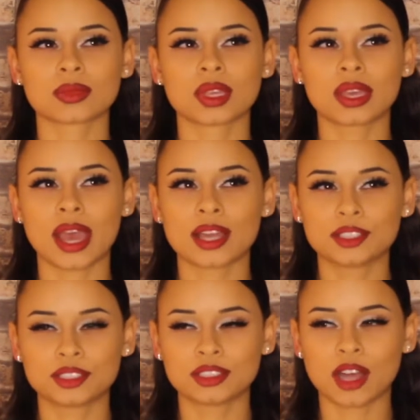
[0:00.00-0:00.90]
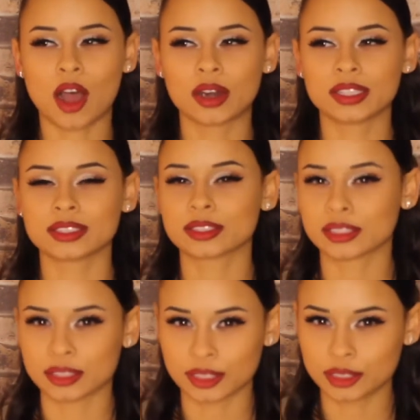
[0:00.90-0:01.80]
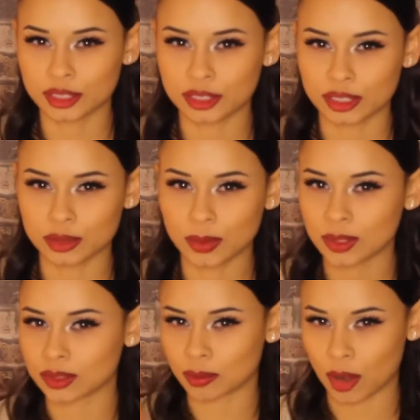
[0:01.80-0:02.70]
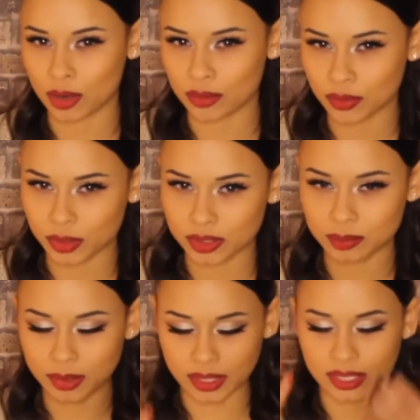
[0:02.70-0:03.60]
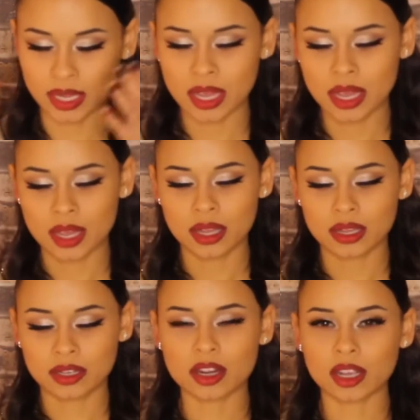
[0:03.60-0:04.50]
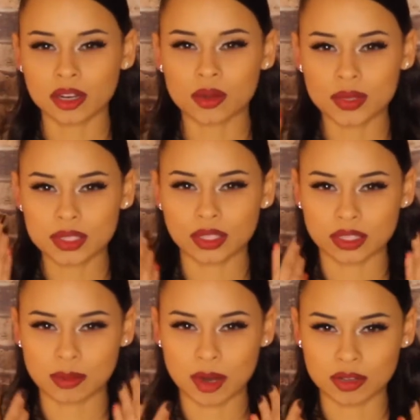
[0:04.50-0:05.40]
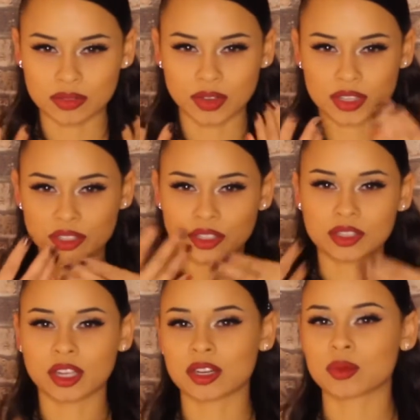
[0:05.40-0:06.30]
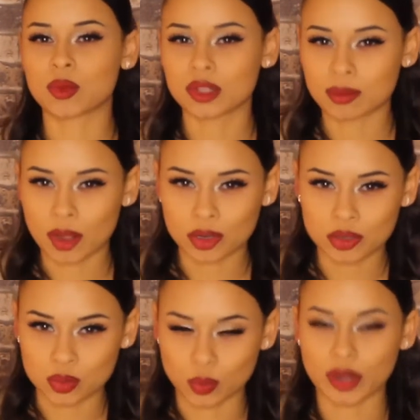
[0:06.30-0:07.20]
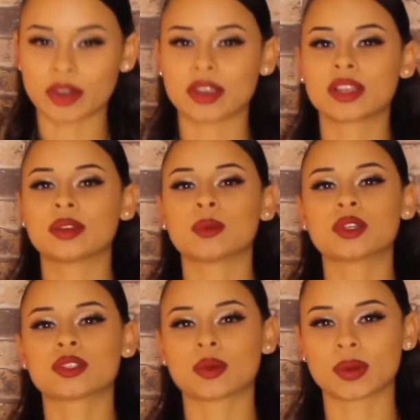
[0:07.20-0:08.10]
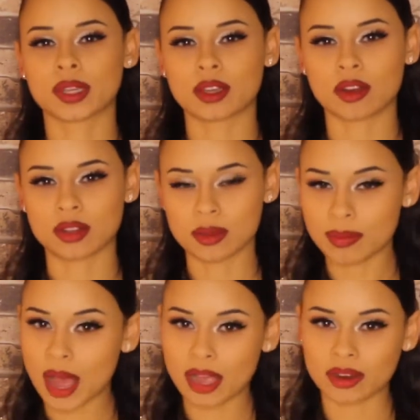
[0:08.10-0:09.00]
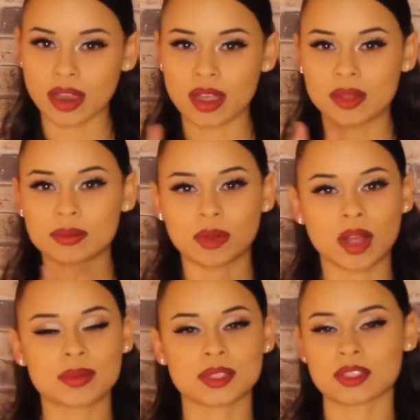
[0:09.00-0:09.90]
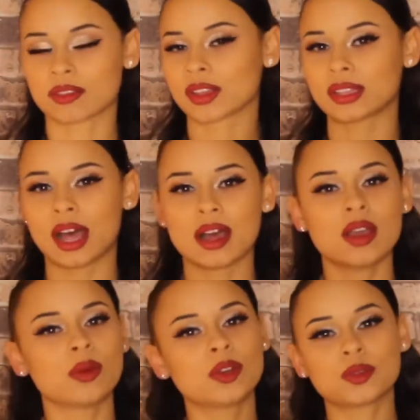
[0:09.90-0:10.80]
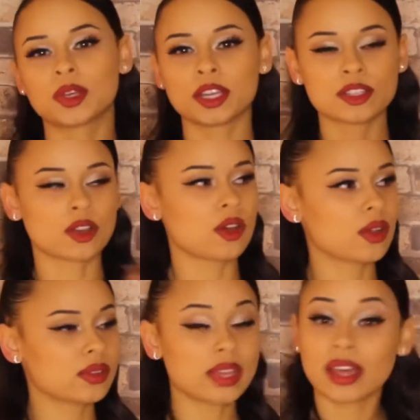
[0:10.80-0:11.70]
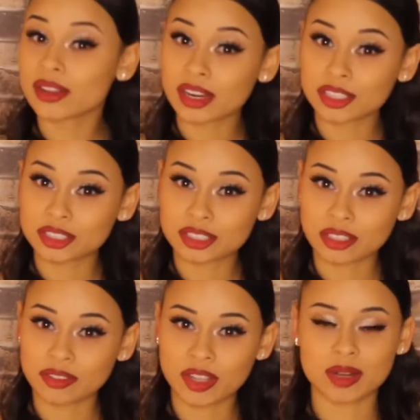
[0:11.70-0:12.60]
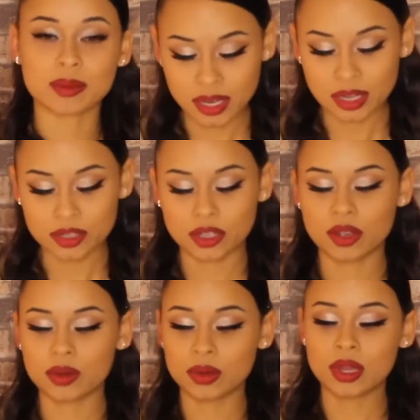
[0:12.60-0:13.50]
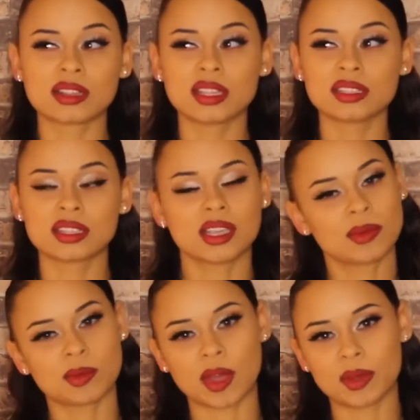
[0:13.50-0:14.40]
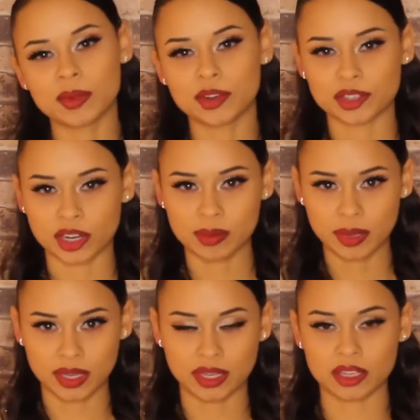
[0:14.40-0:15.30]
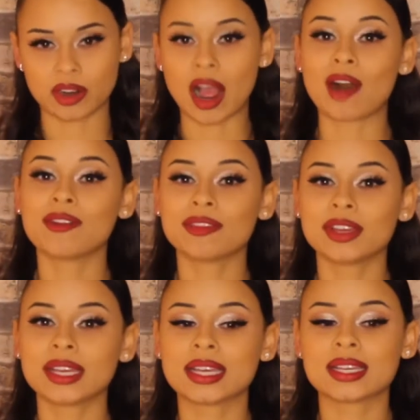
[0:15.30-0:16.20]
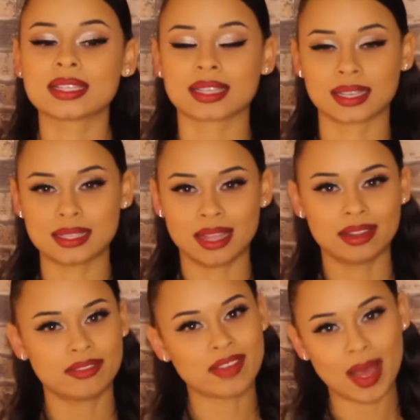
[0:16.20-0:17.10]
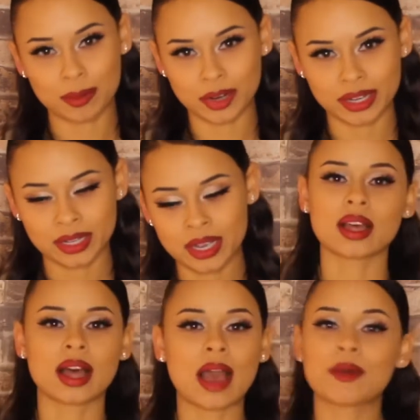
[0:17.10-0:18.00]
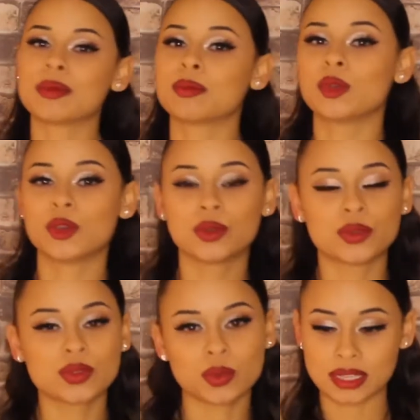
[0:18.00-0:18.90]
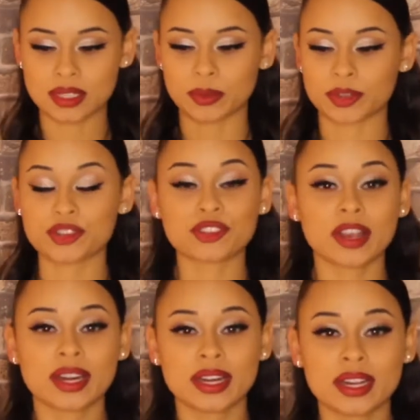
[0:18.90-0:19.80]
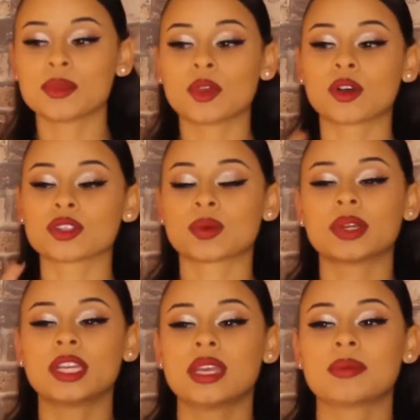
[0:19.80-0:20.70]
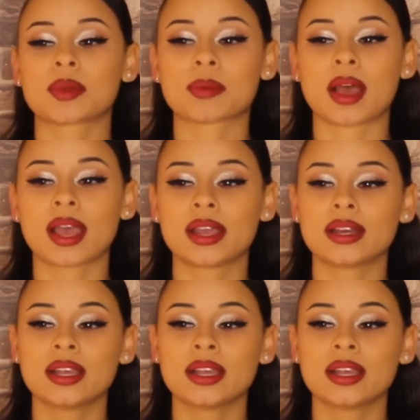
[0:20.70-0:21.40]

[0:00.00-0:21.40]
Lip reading: catch the audience attention as well as the model, of course, but like you're not gonna always look at the model's face. You're gonna look at what the model is wearing, what's going on in the background, props and stuff like that, which we'll get into all the other extra stuff later. So things to keep in mind when you're trying to pick your outfit is, like I said, the fabric, how it moves, is it restraining? You also want to keep in mind